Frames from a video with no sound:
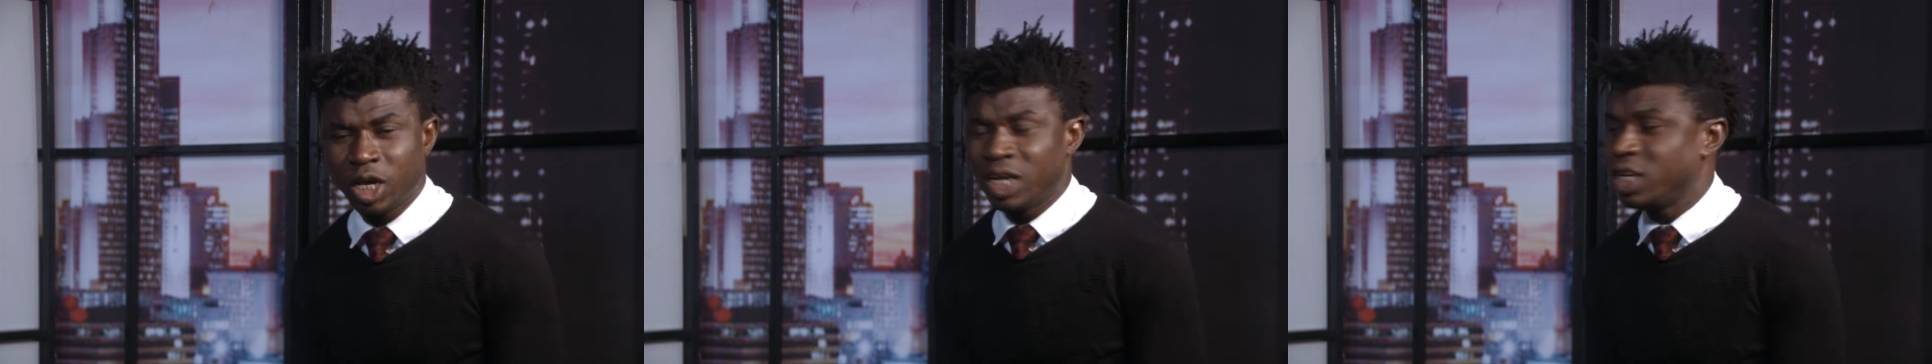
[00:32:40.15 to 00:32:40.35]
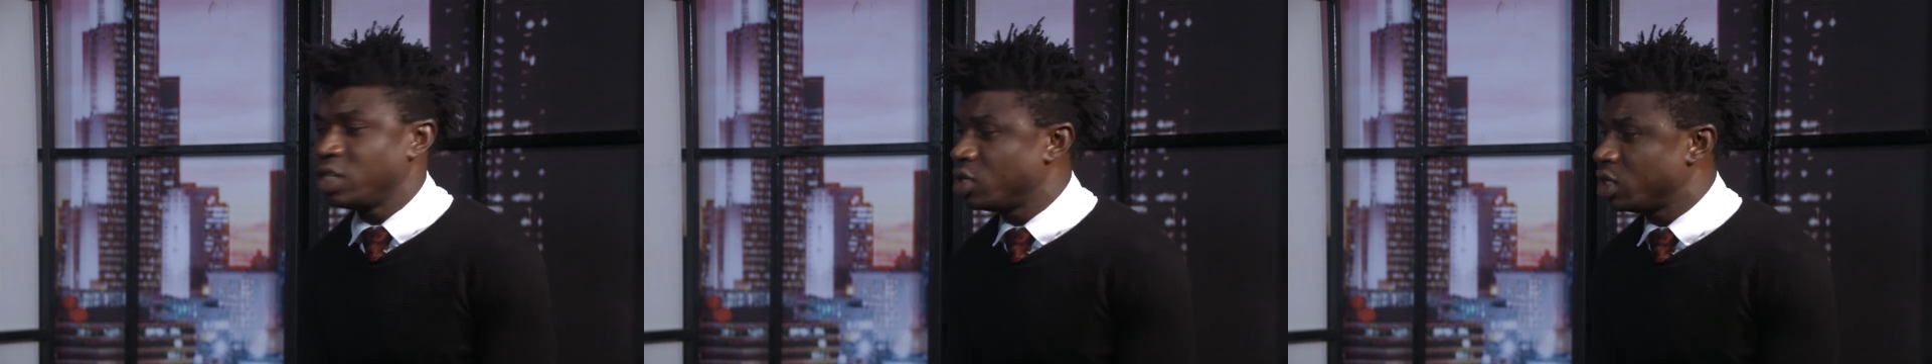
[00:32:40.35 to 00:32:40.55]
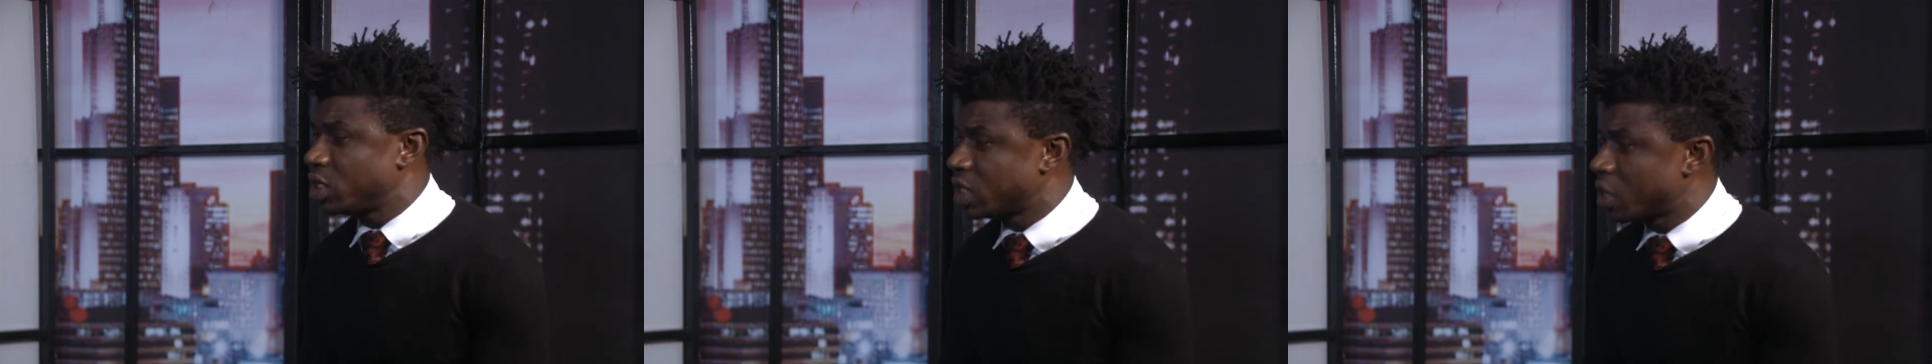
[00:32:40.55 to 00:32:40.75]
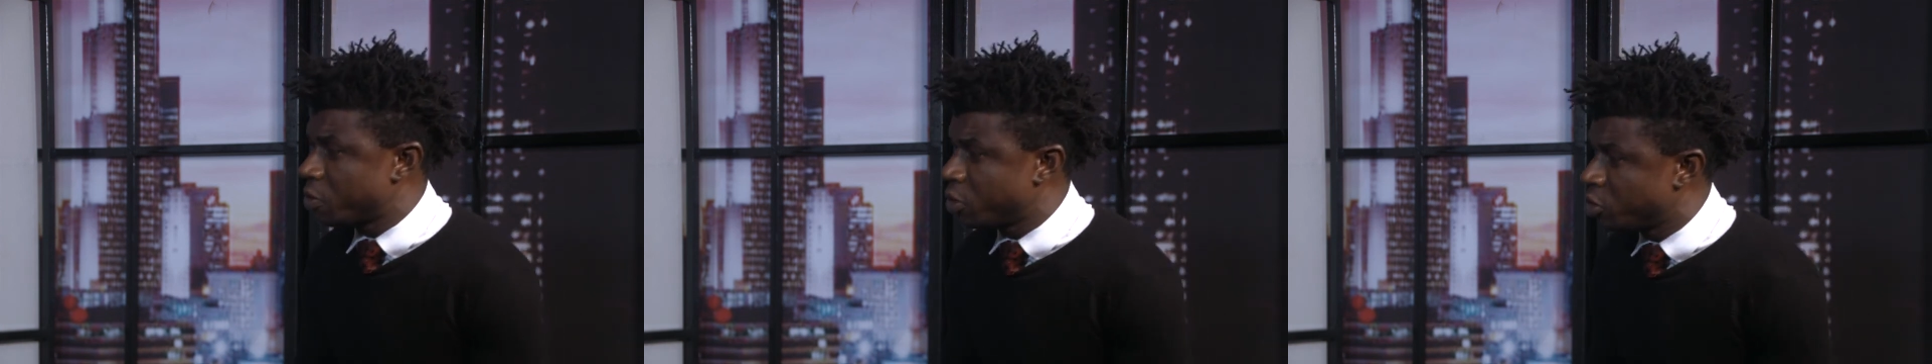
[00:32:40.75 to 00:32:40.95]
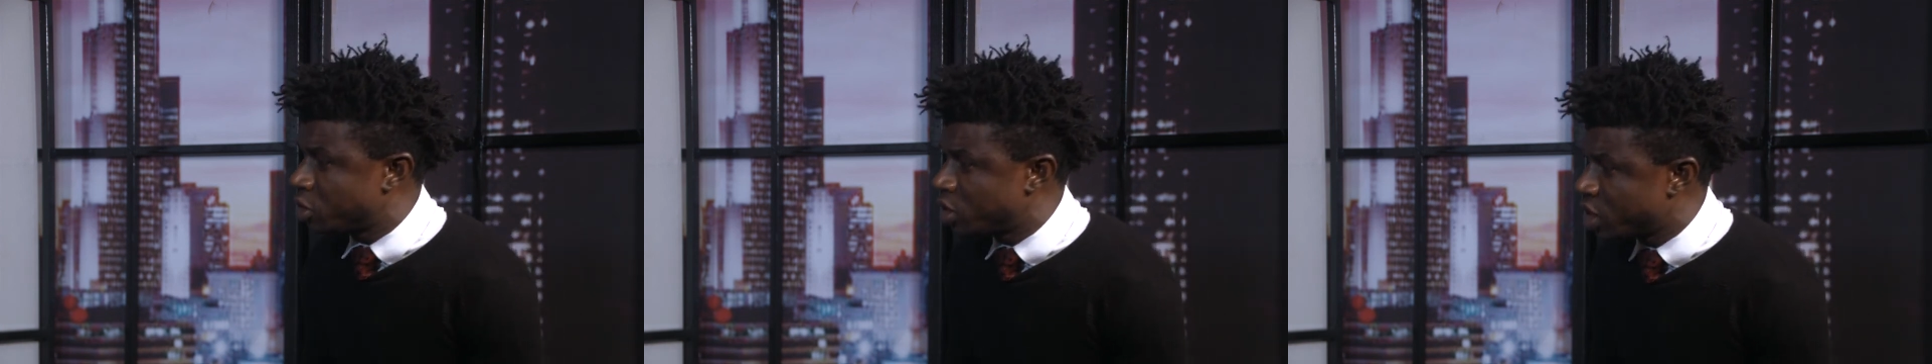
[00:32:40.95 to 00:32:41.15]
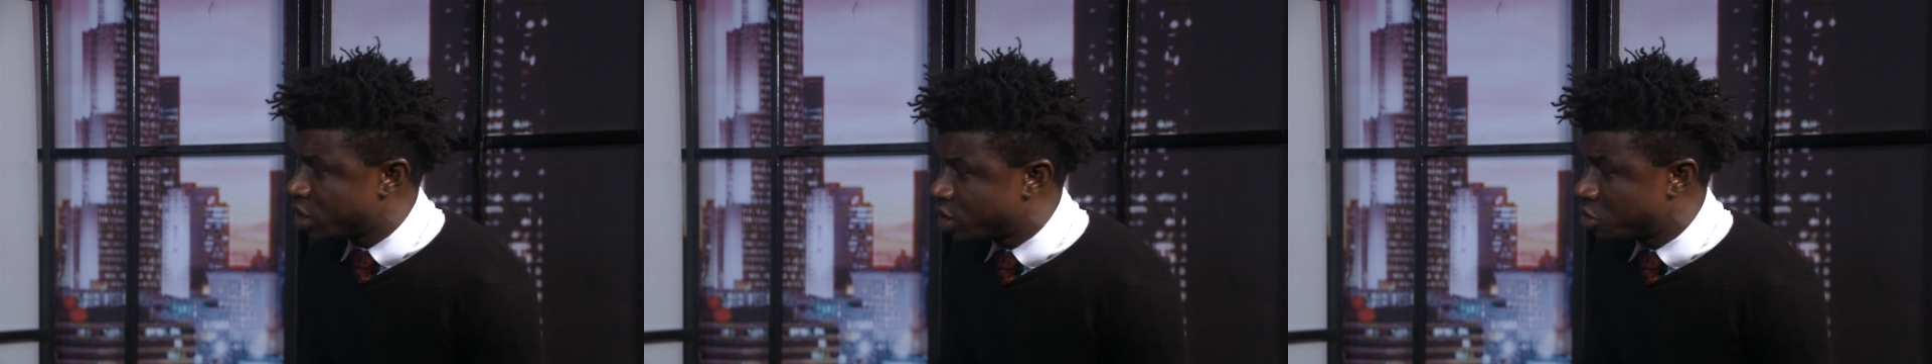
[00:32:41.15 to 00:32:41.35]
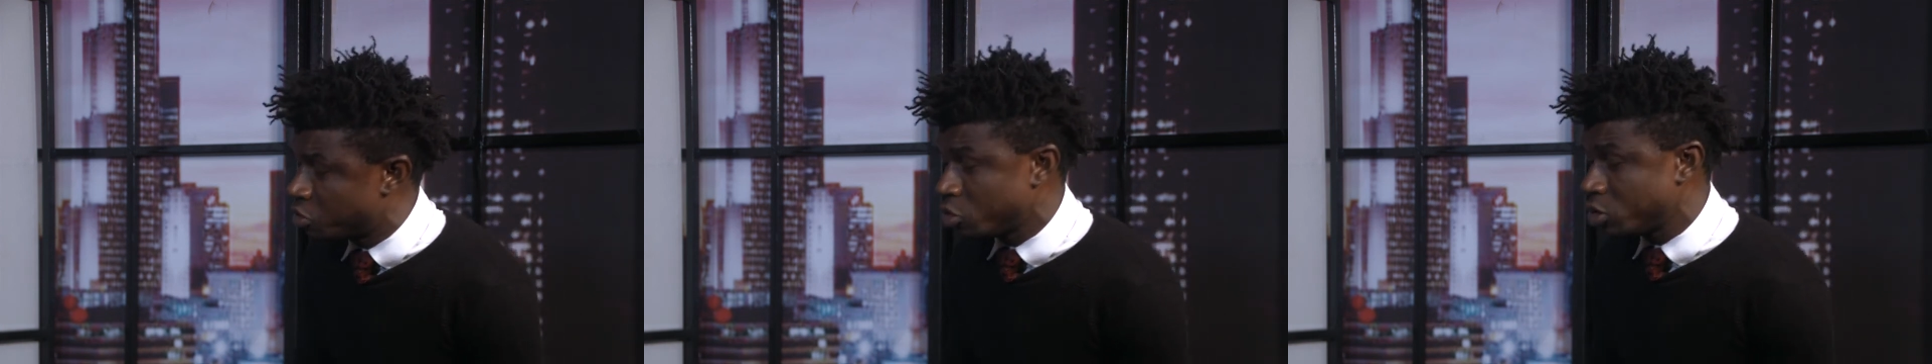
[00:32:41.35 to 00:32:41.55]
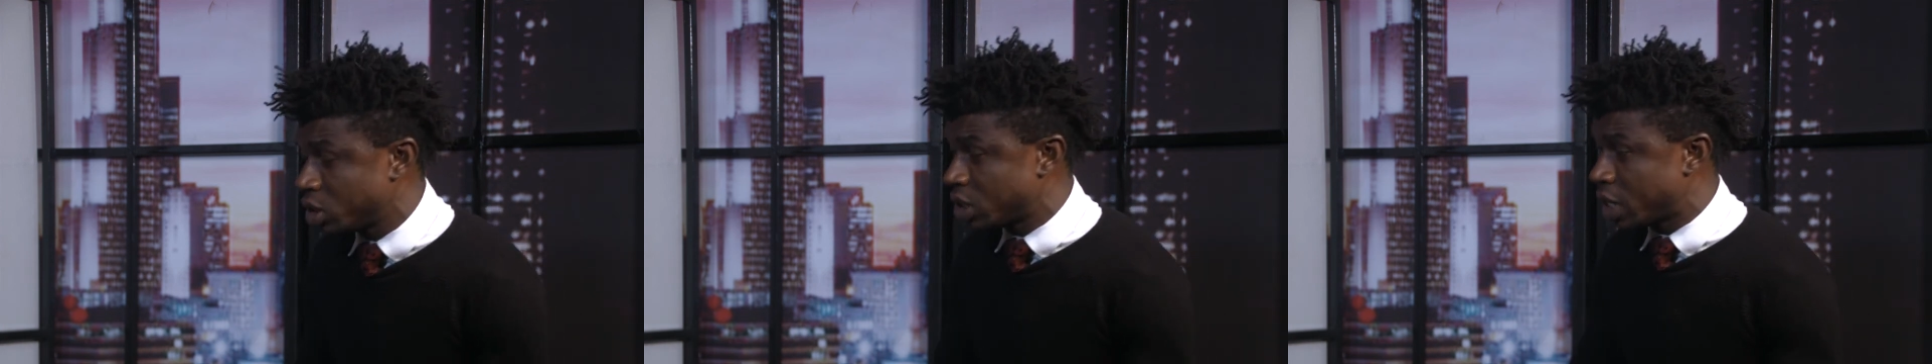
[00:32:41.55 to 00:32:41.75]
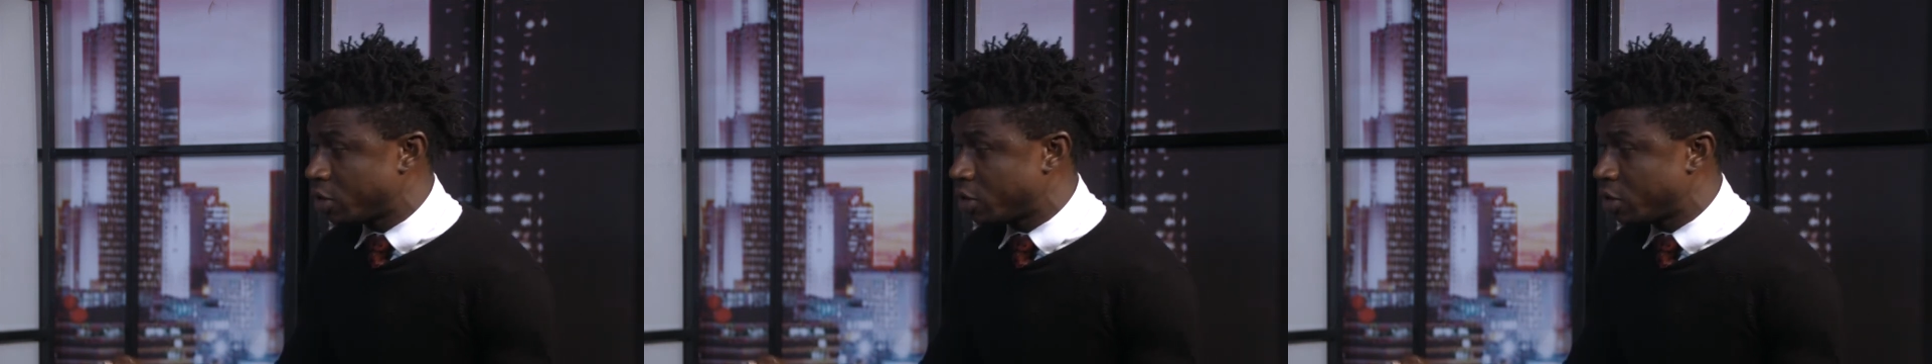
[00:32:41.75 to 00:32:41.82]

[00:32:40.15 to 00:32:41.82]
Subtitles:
This is not the time when you take those days.